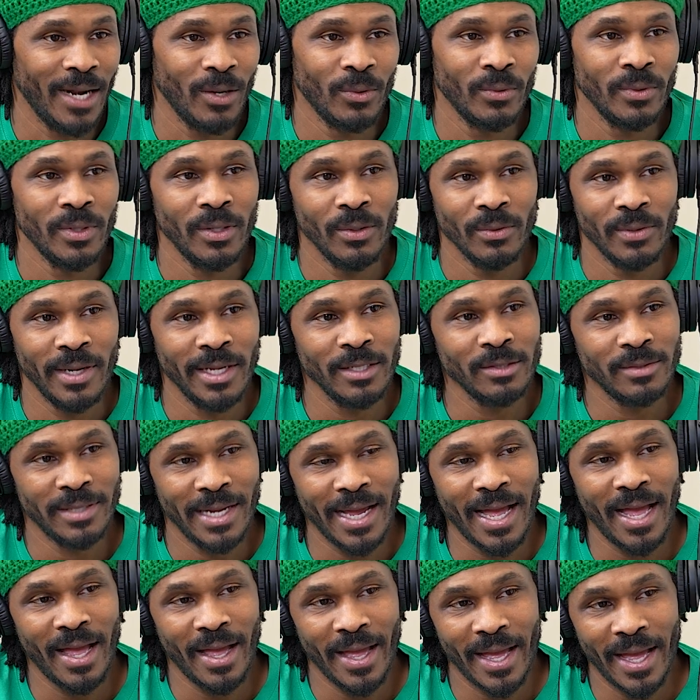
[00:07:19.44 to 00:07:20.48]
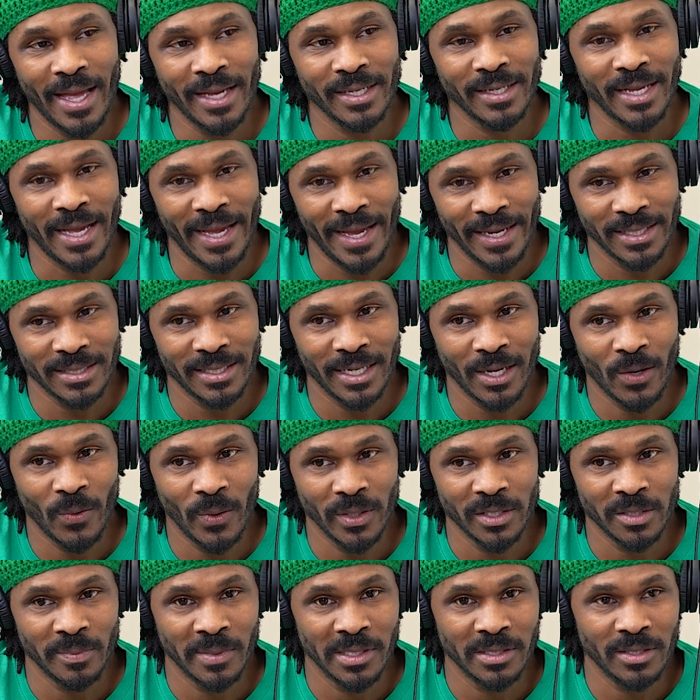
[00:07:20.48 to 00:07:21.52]
I don't know. That's the, I I, I asked that
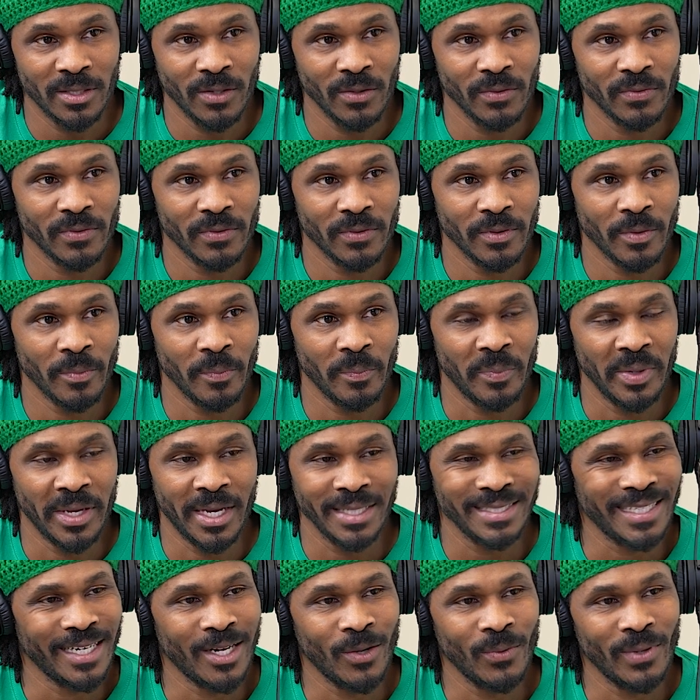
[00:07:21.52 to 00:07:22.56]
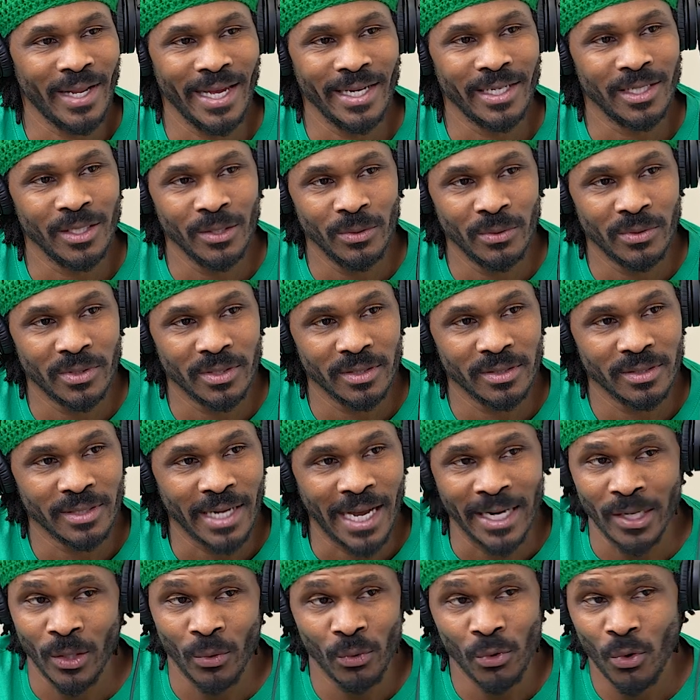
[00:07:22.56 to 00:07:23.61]
question myself because I don't like losing.
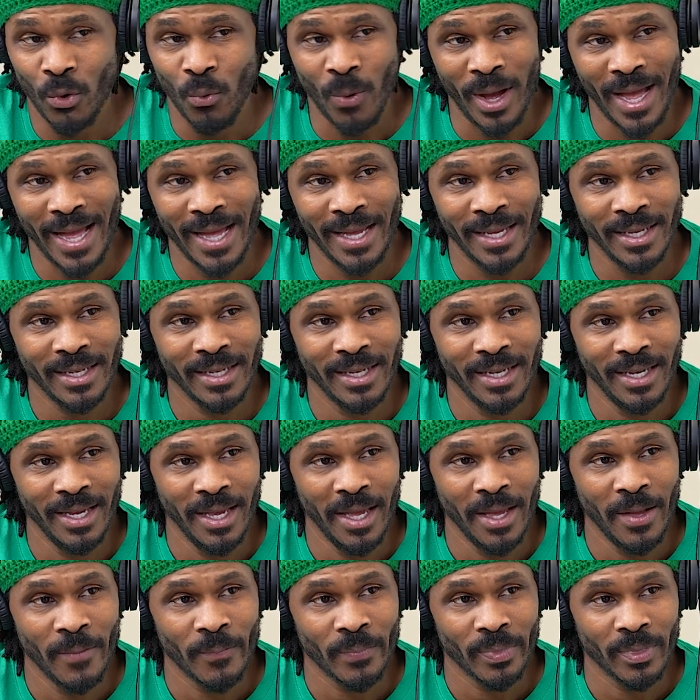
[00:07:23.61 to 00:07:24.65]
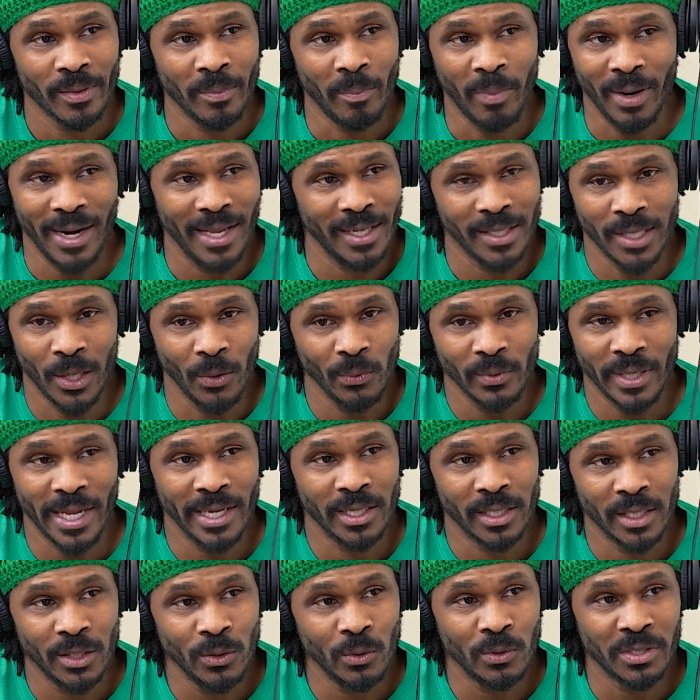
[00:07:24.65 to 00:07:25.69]
I don't know why but I don't
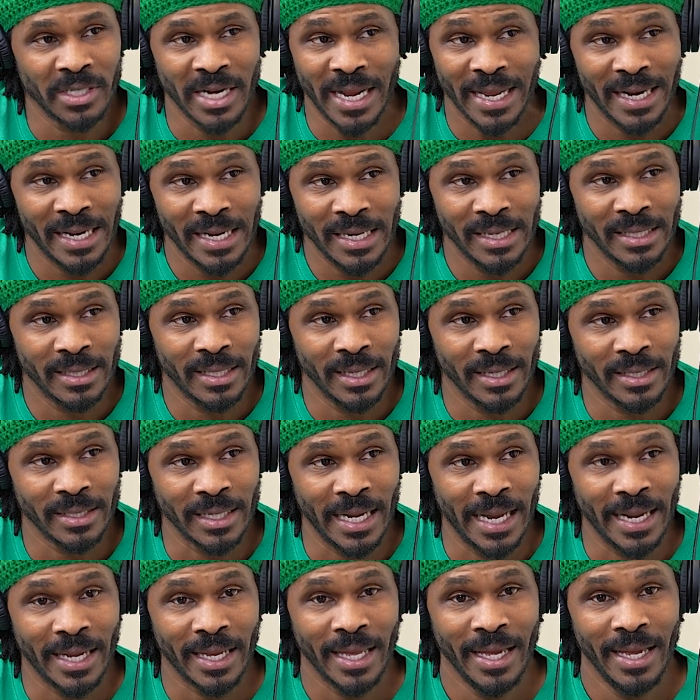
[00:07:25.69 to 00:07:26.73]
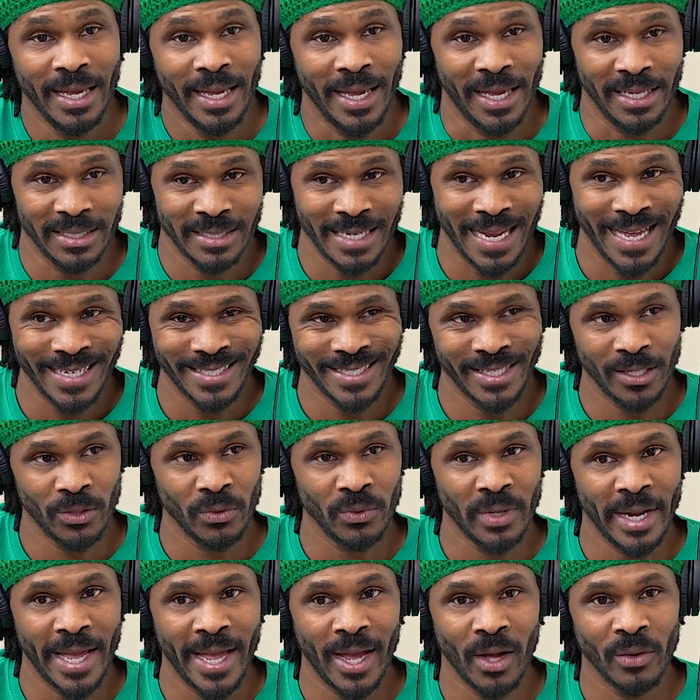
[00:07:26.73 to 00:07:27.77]
like losing at anything. Like it's not
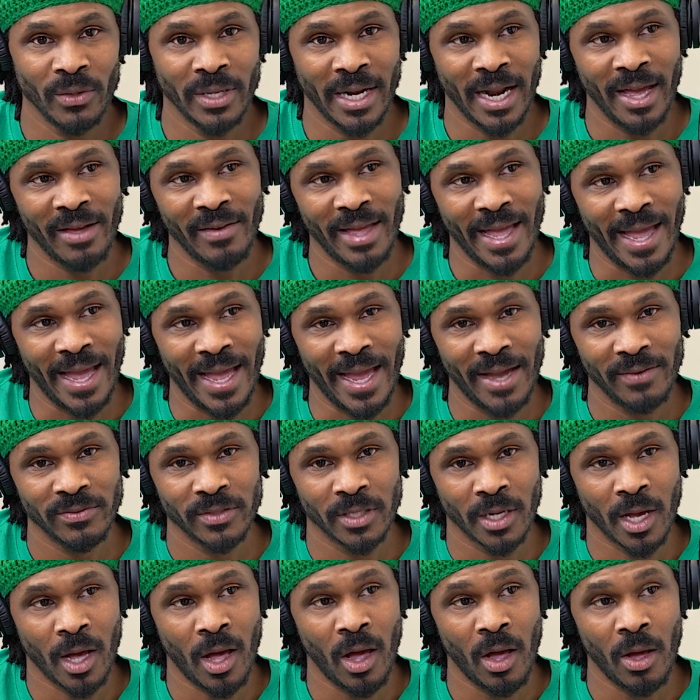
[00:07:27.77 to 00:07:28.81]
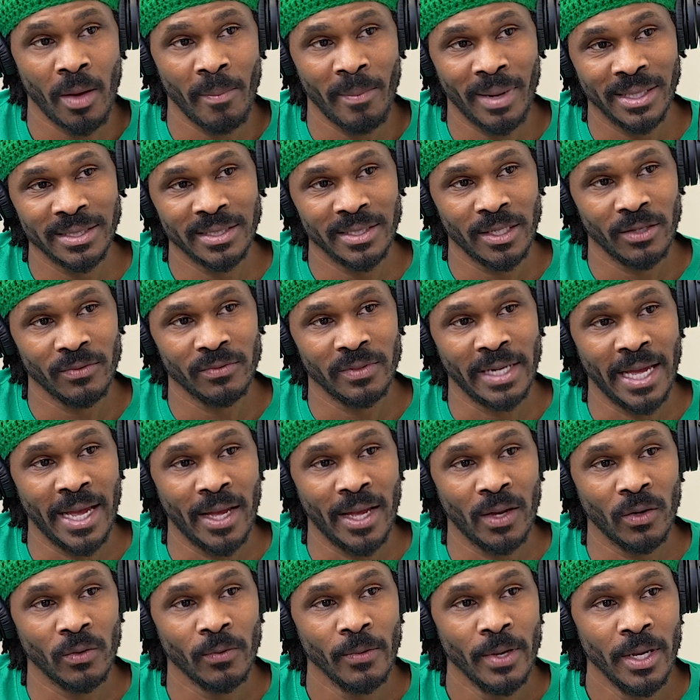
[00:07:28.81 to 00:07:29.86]
till now that I, I have to calm myself
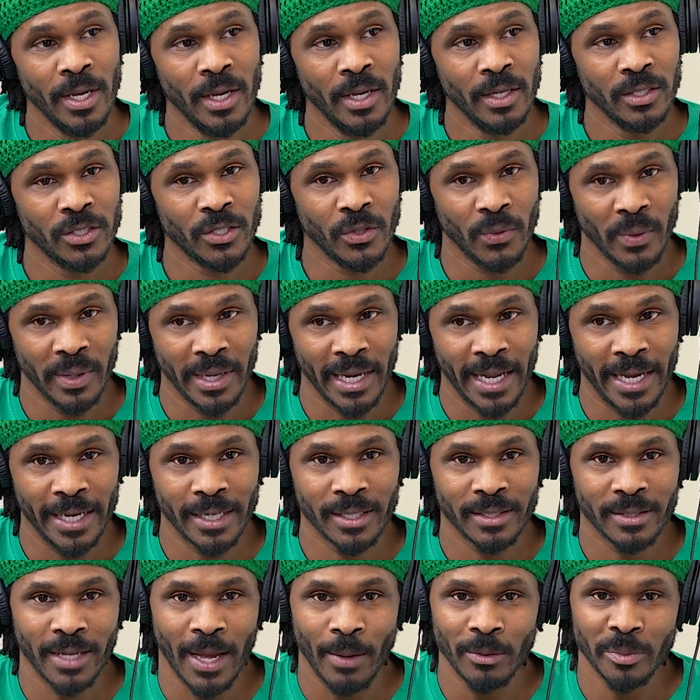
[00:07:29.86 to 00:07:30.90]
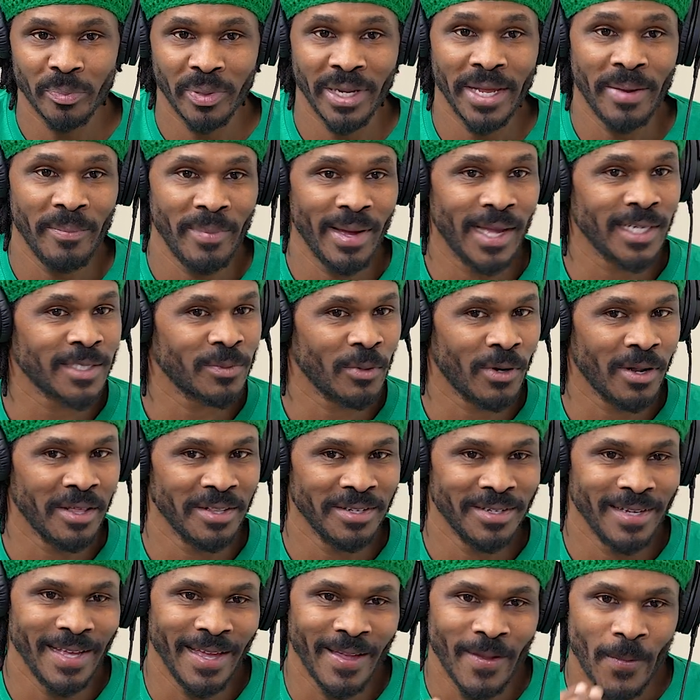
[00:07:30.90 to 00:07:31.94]
down to it. Like I was playing basketball the
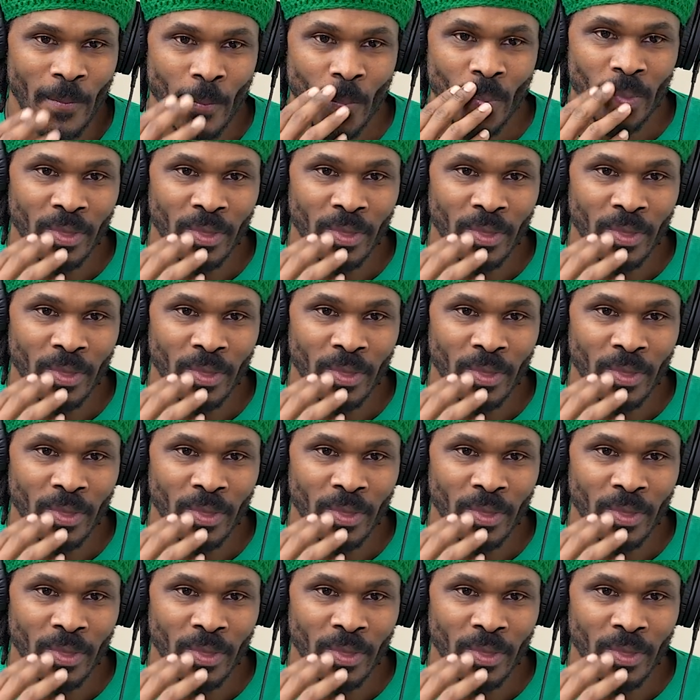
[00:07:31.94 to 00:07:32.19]
other day,